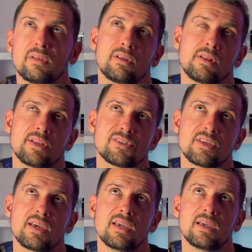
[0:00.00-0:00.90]
let's
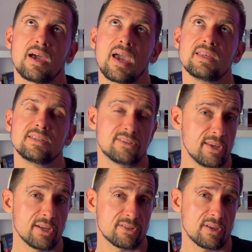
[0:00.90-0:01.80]
say
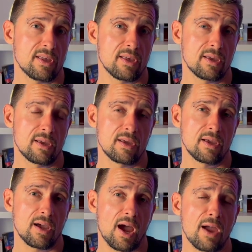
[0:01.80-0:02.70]
86,
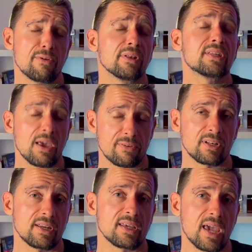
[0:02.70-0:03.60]
I will
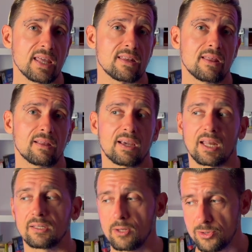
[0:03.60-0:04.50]
definitely get
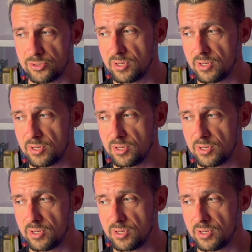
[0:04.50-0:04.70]
cut loss